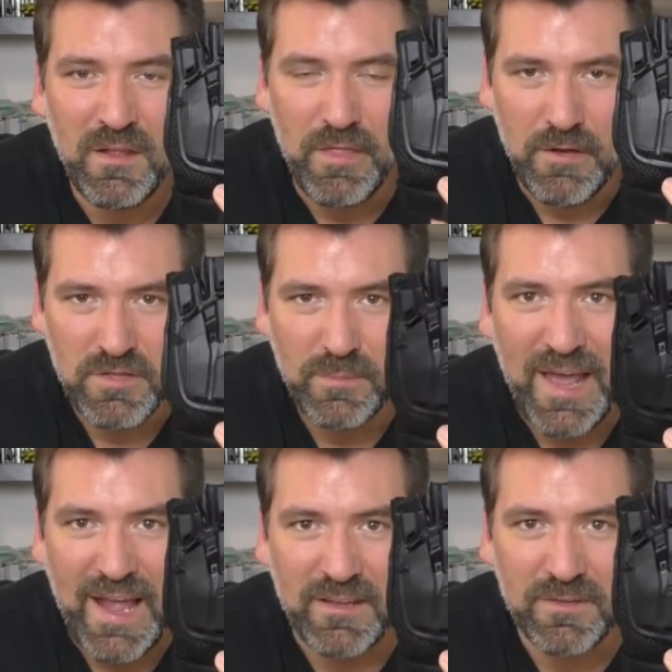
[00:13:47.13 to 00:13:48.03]
Those are
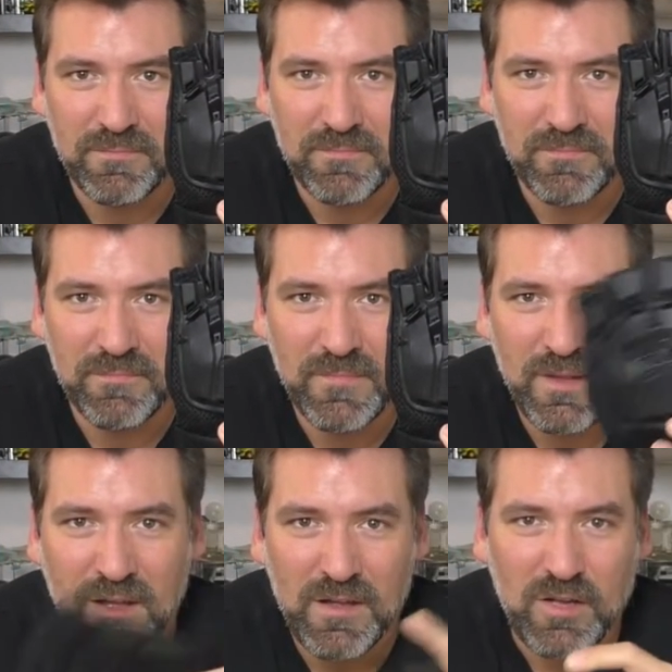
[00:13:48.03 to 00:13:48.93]
black.
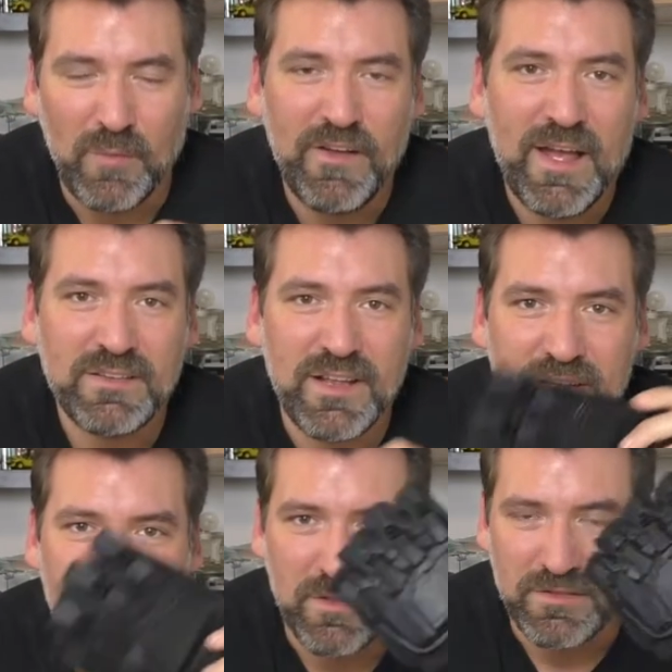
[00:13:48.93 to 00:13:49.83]
Cobb Vanth
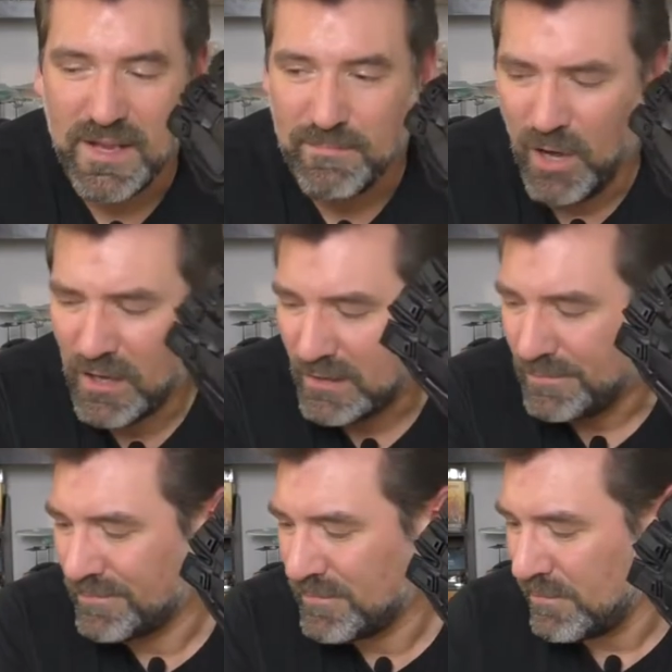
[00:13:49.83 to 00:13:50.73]
has the same model,
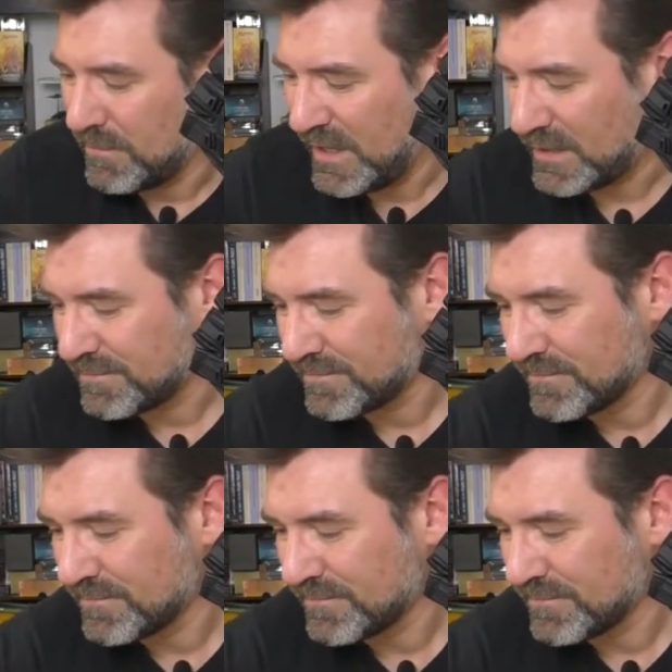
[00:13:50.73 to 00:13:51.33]
but